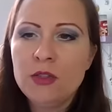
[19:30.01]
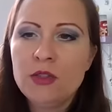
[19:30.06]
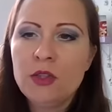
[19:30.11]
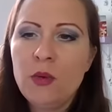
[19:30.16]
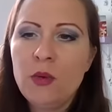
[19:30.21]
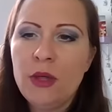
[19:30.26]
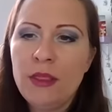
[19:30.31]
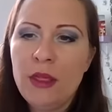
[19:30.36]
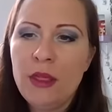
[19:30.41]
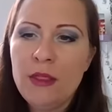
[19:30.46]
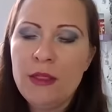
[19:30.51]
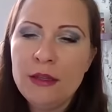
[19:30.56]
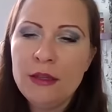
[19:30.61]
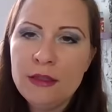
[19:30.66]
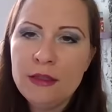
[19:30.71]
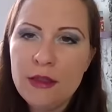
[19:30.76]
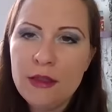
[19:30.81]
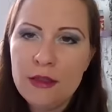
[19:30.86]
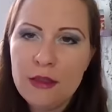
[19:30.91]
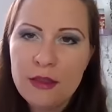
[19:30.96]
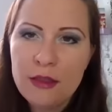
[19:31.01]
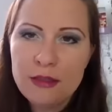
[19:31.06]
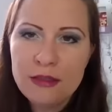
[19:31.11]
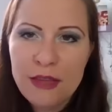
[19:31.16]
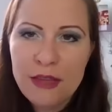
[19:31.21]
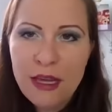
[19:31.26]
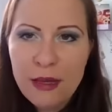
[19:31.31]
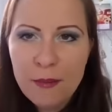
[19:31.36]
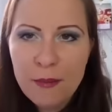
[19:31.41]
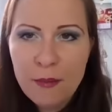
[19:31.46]
So, and then the
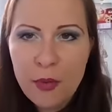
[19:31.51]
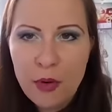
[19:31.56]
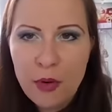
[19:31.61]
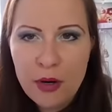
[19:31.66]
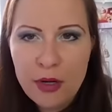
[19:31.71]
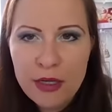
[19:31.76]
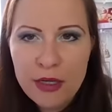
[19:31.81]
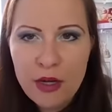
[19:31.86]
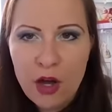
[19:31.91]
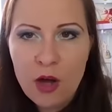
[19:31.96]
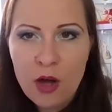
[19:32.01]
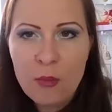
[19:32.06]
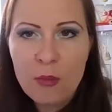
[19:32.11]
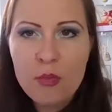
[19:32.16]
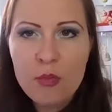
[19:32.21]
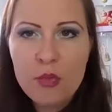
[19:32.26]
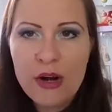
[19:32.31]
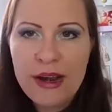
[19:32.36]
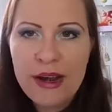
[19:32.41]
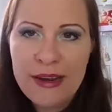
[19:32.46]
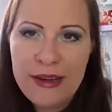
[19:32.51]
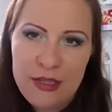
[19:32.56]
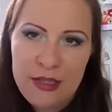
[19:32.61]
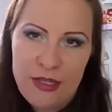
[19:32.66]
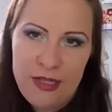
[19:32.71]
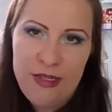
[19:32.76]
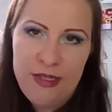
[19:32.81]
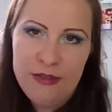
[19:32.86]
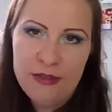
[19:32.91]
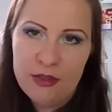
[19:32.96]
second part are brain
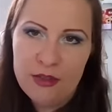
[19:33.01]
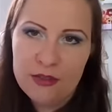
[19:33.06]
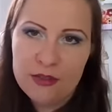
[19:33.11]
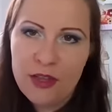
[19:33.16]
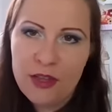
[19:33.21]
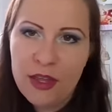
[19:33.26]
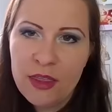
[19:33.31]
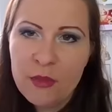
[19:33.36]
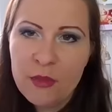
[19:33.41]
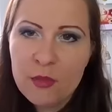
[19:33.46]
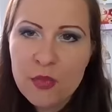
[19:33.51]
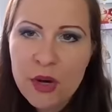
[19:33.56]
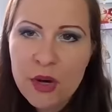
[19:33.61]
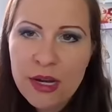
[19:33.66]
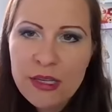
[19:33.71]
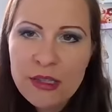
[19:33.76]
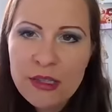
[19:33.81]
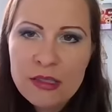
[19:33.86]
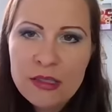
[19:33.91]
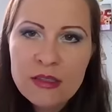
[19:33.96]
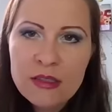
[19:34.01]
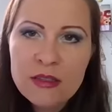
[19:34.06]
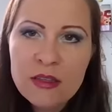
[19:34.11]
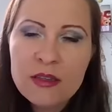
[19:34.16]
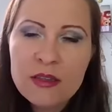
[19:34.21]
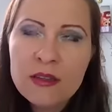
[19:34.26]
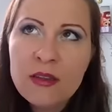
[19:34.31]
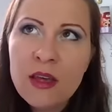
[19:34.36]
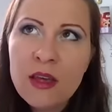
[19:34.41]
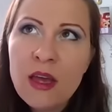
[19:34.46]
teasers. And the brain
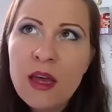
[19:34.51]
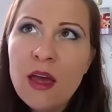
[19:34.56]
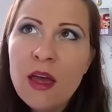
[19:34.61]
teasers